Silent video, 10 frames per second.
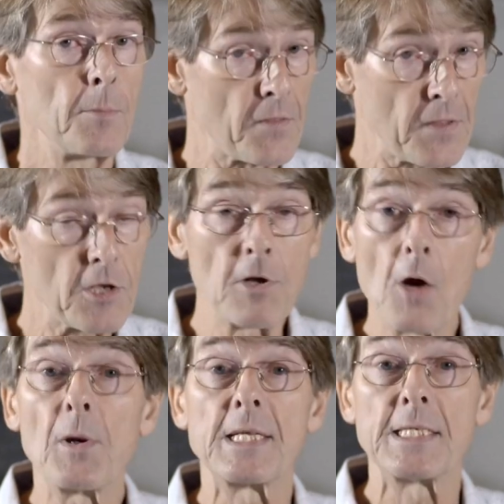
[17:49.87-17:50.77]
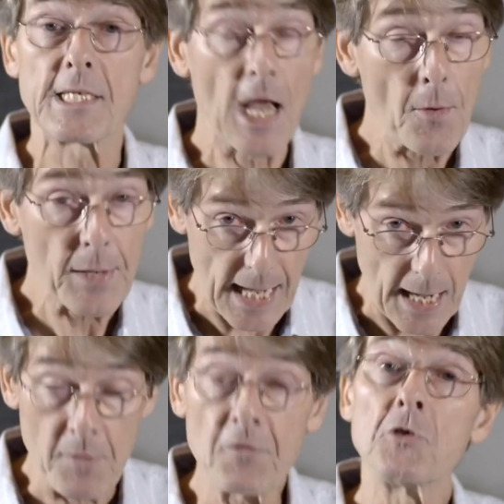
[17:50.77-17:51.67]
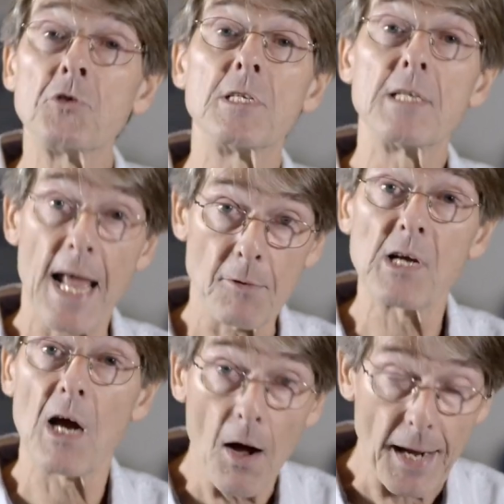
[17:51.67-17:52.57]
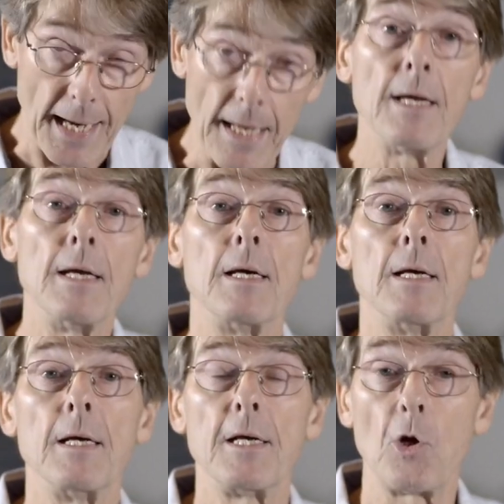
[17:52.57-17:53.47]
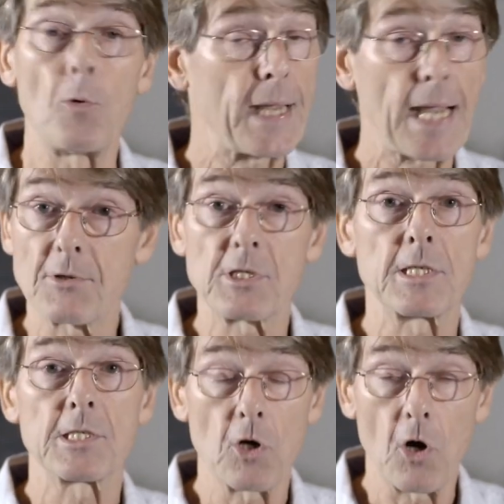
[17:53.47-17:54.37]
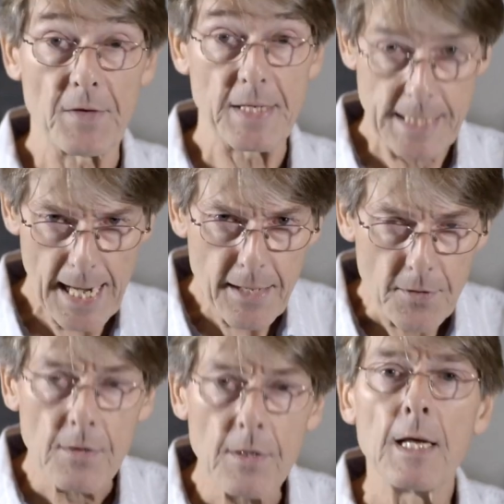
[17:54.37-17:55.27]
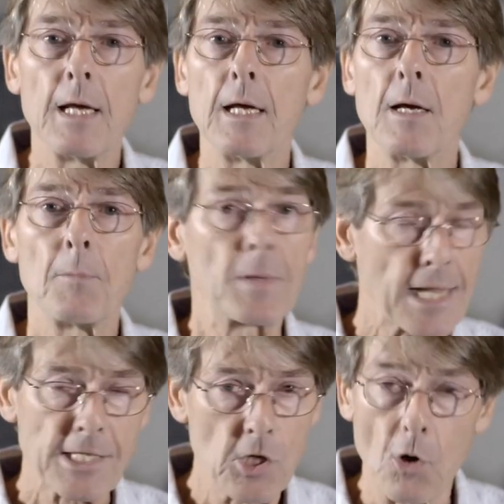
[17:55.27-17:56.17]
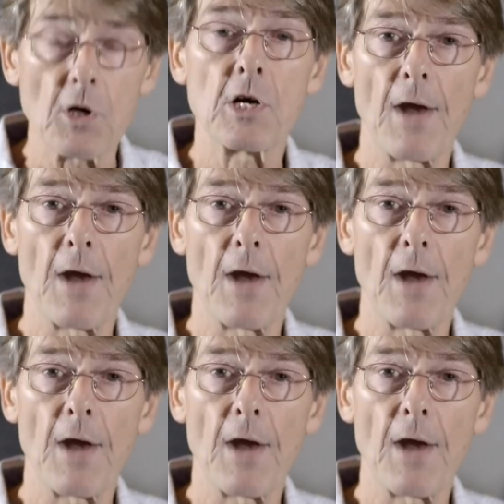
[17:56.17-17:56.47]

But I think you know where this is going now. If you should now die, you'll be counted as a COVID death. But that's not